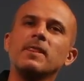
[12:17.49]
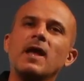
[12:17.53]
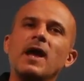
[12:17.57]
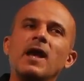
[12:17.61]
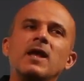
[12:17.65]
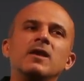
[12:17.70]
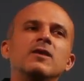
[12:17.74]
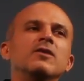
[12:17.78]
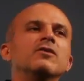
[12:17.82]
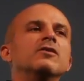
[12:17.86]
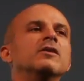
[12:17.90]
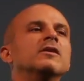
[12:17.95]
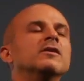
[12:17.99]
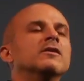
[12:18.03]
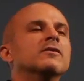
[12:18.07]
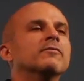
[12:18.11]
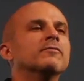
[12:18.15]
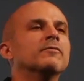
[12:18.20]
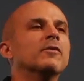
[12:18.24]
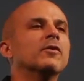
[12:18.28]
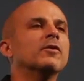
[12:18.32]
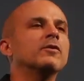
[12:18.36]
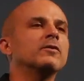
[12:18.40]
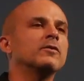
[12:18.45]
and you need to
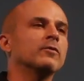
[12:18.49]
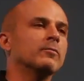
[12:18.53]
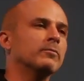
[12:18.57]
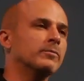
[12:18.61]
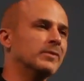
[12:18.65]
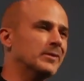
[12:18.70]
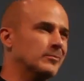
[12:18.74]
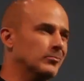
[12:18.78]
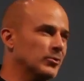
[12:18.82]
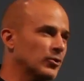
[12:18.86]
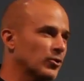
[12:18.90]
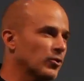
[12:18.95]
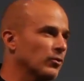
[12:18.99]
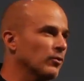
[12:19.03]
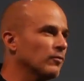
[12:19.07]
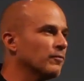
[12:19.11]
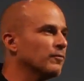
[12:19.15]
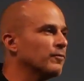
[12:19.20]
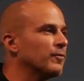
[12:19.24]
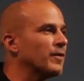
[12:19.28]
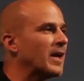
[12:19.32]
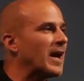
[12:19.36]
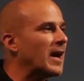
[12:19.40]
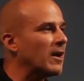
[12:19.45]
vote your biblical
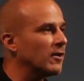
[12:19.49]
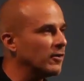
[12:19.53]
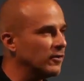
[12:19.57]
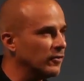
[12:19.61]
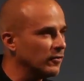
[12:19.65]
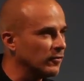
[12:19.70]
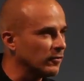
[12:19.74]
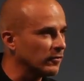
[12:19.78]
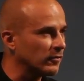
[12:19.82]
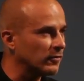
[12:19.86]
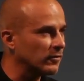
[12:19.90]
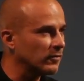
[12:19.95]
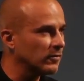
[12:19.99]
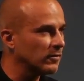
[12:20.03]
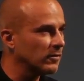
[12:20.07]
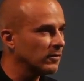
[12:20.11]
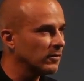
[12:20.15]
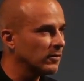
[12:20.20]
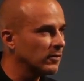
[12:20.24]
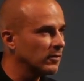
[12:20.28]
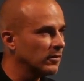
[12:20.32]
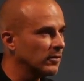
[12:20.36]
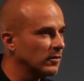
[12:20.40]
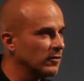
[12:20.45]
values.
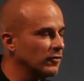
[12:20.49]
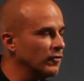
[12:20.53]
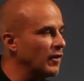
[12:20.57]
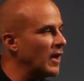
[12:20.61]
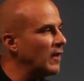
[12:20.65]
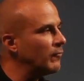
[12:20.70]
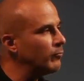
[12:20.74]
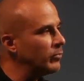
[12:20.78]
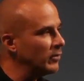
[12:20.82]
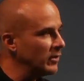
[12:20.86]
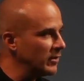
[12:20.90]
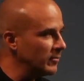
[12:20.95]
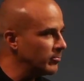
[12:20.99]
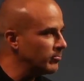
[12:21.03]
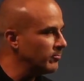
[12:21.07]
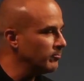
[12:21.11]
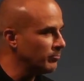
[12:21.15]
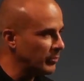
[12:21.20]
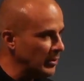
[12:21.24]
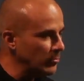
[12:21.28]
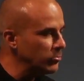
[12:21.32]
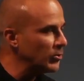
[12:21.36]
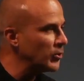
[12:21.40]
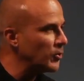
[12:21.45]
Do you have
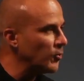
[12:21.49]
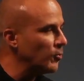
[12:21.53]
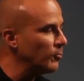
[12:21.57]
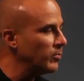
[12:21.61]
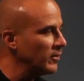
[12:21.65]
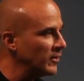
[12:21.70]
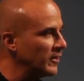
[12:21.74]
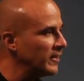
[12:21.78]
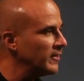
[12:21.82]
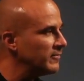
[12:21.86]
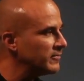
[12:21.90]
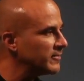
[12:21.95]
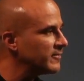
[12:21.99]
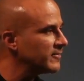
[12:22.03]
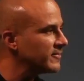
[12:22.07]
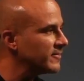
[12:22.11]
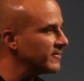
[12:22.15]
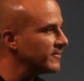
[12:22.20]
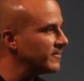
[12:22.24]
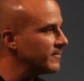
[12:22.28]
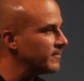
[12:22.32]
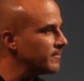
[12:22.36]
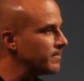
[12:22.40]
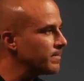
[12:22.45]
biblical beliefs?
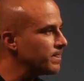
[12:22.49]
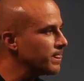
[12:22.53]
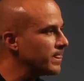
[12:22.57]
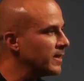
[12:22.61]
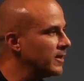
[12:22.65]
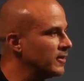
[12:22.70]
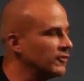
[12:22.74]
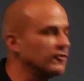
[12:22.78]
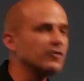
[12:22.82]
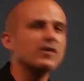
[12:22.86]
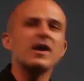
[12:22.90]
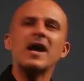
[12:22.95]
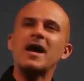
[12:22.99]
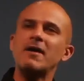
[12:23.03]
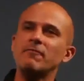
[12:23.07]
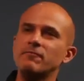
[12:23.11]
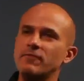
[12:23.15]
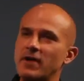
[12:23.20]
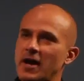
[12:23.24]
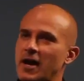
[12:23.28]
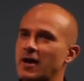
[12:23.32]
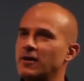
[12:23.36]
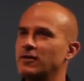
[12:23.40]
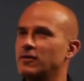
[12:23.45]
Do you have
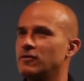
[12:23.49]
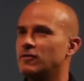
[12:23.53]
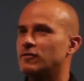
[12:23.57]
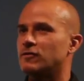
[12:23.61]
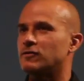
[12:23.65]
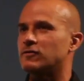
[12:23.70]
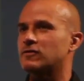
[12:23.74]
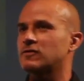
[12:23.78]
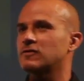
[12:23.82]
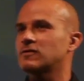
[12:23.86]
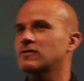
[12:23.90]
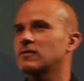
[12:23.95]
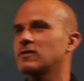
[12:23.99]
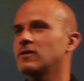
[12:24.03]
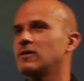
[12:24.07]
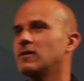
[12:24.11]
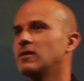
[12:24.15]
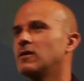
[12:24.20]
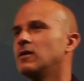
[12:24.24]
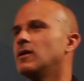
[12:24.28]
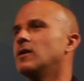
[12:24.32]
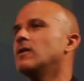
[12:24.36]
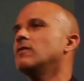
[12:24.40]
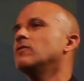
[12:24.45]
values?
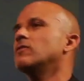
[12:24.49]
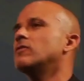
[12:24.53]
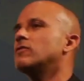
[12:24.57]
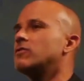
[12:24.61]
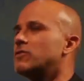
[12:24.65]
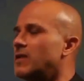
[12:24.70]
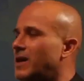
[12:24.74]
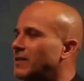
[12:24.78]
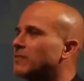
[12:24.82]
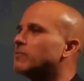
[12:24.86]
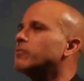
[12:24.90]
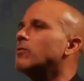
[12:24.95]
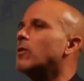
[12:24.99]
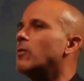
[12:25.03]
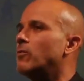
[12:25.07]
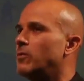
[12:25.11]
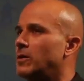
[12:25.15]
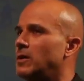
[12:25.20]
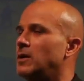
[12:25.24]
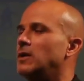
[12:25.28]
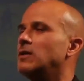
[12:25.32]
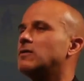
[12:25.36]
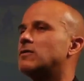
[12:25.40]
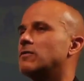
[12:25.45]
That's what
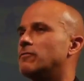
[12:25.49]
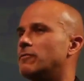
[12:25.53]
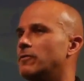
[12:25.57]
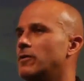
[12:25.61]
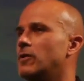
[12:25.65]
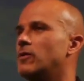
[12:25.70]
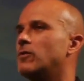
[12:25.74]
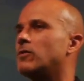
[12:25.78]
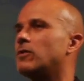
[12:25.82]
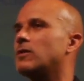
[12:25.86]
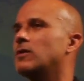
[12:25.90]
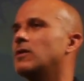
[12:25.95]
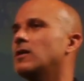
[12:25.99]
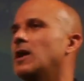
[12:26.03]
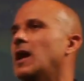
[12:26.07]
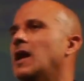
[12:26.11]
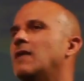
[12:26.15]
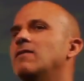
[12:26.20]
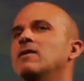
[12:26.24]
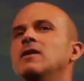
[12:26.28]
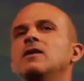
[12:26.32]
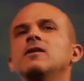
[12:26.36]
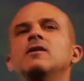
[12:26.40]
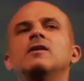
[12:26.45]
we need to vote.
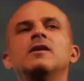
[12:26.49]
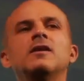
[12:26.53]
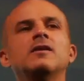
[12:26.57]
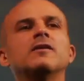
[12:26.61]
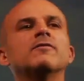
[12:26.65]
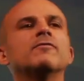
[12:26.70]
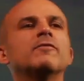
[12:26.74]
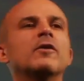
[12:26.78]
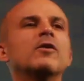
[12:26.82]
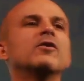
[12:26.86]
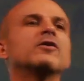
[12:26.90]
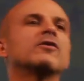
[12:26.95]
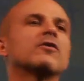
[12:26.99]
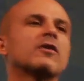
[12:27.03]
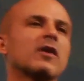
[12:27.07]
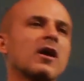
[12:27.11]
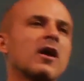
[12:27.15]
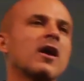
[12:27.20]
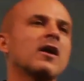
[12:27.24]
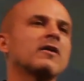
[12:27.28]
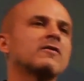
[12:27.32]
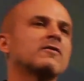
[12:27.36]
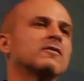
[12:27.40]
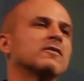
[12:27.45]
And then you need to vote your
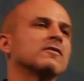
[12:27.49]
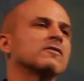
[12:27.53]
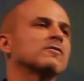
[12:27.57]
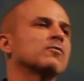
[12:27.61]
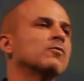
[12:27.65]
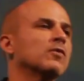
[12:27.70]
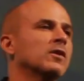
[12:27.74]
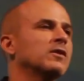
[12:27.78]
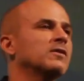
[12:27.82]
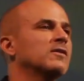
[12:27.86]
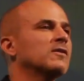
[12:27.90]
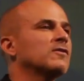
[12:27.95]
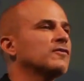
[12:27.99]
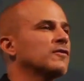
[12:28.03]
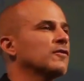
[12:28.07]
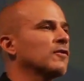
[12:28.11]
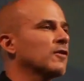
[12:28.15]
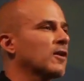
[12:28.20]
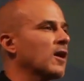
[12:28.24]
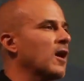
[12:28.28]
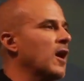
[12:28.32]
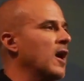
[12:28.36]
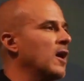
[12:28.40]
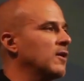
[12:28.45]
conscience. What does
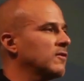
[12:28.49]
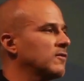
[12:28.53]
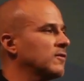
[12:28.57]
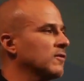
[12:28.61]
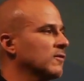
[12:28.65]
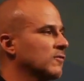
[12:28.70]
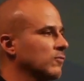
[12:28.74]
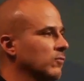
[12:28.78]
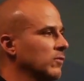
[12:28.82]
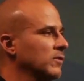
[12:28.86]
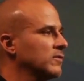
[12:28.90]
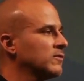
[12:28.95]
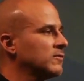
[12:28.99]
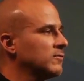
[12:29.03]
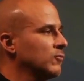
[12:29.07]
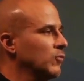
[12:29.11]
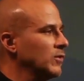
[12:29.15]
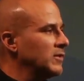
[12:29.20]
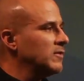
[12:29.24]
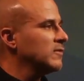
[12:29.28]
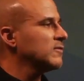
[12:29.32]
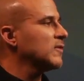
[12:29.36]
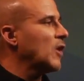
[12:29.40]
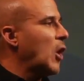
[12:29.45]
your conscience, what's,
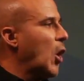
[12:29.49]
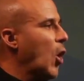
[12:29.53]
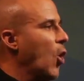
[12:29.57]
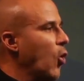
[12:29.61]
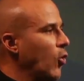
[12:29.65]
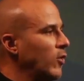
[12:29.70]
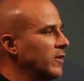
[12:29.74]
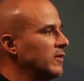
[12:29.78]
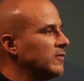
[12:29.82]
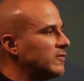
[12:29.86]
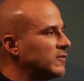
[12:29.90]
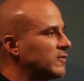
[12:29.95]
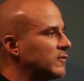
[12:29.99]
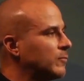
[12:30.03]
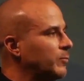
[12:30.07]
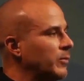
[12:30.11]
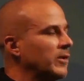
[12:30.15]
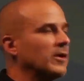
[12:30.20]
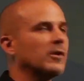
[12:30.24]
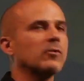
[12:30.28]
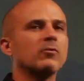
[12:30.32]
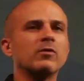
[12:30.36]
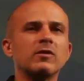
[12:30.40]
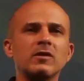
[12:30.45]
what does the Holy
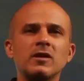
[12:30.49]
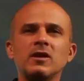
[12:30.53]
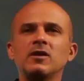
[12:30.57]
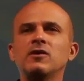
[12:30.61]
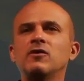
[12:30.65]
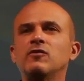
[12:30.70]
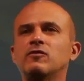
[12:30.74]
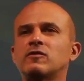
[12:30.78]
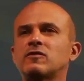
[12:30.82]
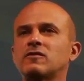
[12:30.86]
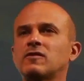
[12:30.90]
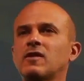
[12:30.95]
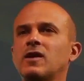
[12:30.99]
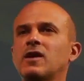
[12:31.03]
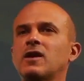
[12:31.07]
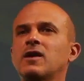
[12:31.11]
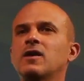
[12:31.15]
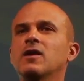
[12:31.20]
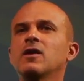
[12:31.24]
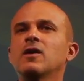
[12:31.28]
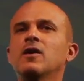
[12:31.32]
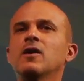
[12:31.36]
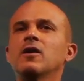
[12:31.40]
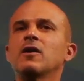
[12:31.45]
Spirit within you say
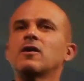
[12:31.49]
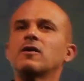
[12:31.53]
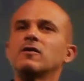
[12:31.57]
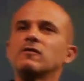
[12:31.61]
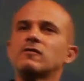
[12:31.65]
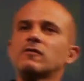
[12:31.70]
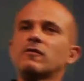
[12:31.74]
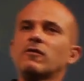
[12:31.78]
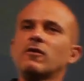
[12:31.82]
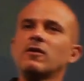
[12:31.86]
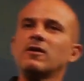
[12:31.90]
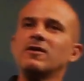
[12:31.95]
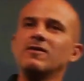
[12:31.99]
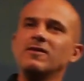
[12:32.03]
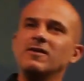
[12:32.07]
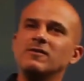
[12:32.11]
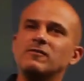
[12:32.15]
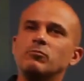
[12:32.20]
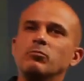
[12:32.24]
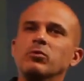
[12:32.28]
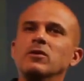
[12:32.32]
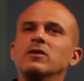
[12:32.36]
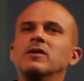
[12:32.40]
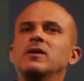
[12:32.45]
concerning
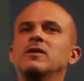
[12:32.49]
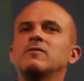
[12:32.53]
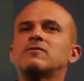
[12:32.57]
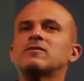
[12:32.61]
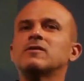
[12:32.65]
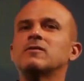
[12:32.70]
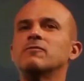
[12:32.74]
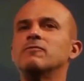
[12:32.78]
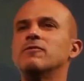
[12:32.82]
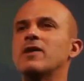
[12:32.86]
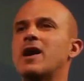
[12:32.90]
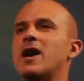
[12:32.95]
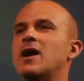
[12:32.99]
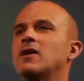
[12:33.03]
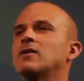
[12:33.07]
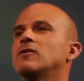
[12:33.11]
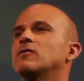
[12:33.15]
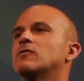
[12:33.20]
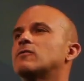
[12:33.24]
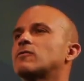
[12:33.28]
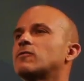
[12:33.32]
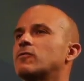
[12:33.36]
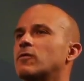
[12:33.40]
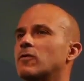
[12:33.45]
these beliefs and
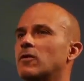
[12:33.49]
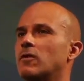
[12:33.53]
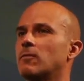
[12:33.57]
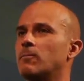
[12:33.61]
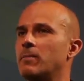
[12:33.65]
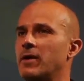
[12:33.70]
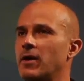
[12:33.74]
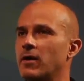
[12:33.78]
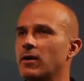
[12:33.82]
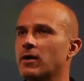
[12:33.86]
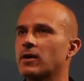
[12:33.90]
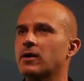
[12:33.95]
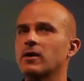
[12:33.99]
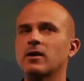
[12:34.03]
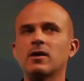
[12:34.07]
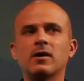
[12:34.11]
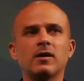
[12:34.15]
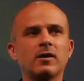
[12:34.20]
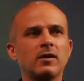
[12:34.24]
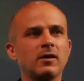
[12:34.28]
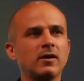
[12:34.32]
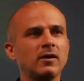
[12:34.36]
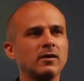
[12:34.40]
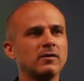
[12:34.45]
values for America
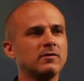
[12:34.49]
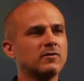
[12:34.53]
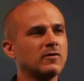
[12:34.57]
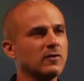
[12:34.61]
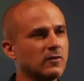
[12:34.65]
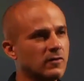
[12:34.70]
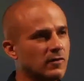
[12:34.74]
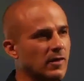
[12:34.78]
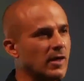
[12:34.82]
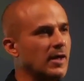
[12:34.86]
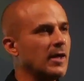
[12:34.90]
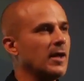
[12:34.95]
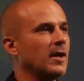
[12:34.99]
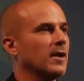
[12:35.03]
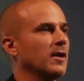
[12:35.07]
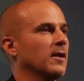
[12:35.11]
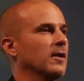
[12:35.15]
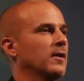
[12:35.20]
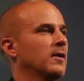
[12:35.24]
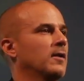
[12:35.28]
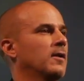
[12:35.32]
today?